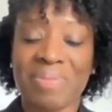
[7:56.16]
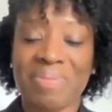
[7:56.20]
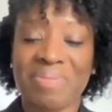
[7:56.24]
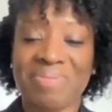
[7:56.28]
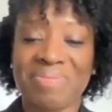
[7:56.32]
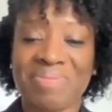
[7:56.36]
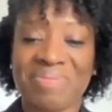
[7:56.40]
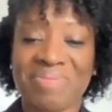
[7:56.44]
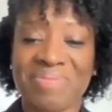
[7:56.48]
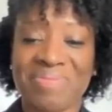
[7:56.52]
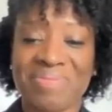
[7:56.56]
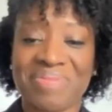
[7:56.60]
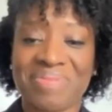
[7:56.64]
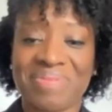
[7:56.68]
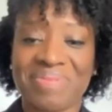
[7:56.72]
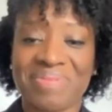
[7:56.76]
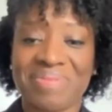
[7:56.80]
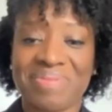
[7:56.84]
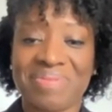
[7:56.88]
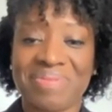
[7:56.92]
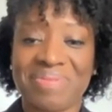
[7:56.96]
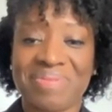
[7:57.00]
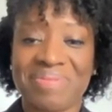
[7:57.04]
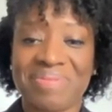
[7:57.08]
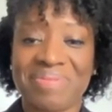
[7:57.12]

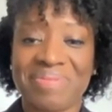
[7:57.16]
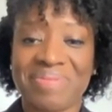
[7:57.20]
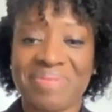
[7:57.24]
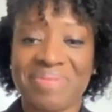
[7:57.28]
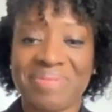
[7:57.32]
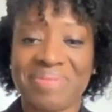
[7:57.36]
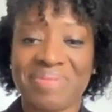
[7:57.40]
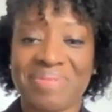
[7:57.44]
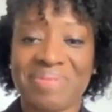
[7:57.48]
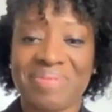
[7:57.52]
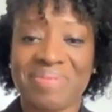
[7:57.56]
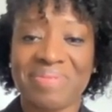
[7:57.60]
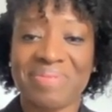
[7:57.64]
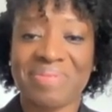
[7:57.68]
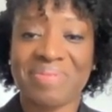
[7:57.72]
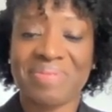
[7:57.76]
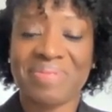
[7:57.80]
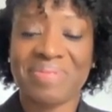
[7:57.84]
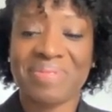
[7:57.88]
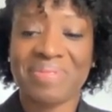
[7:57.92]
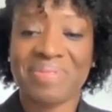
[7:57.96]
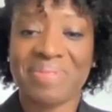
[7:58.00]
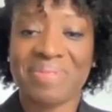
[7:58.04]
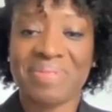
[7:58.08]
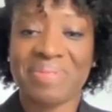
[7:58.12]

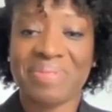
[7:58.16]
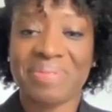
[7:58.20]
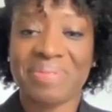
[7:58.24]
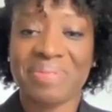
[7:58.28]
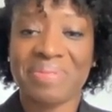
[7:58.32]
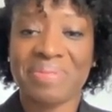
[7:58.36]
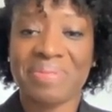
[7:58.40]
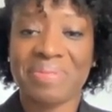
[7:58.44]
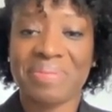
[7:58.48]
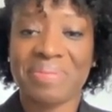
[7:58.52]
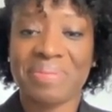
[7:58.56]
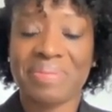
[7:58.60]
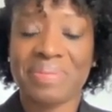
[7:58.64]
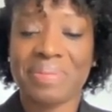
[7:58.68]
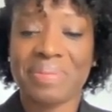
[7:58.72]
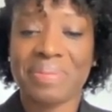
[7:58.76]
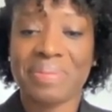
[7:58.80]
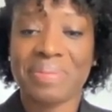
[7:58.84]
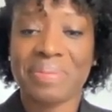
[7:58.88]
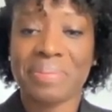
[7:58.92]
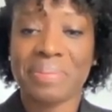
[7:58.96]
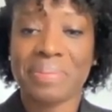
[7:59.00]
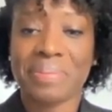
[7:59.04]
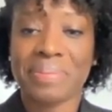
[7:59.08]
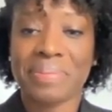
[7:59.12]

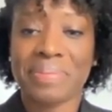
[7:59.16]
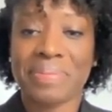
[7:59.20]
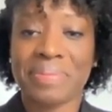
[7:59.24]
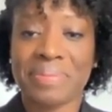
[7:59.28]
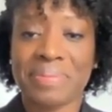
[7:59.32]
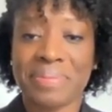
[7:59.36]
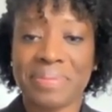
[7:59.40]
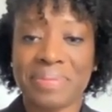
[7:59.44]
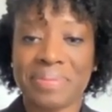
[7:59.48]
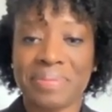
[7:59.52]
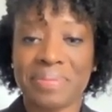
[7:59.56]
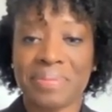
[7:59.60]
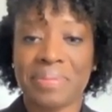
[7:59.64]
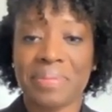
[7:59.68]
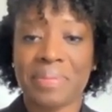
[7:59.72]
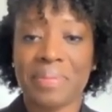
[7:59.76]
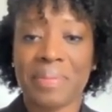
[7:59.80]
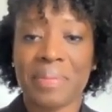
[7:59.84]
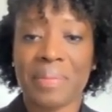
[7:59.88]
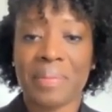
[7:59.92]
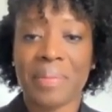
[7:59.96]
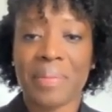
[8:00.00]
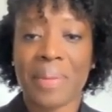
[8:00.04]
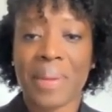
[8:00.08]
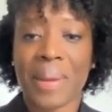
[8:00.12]

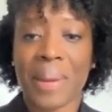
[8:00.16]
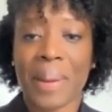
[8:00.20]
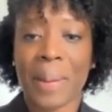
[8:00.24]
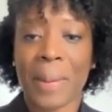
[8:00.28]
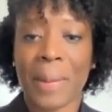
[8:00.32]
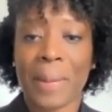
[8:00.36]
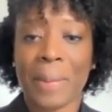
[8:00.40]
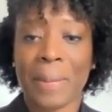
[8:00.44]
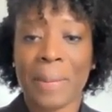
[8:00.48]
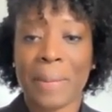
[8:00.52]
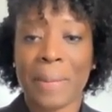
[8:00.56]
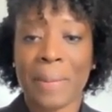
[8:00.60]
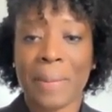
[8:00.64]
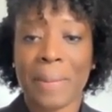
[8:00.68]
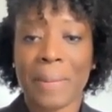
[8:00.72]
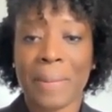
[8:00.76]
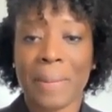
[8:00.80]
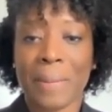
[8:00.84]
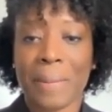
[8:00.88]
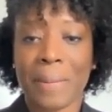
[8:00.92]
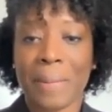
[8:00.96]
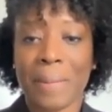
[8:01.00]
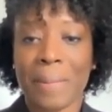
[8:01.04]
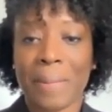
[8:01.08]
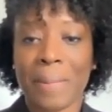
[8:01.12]

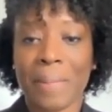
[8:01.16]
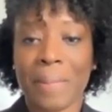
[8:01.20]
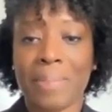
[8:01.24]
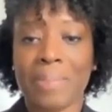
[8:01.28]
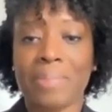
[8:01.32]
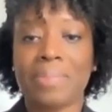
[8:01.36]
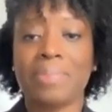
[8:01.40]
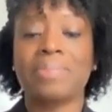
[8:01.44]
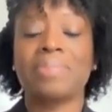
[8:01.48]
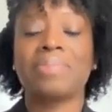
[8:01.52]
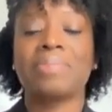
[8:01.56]
The person shown says nothing.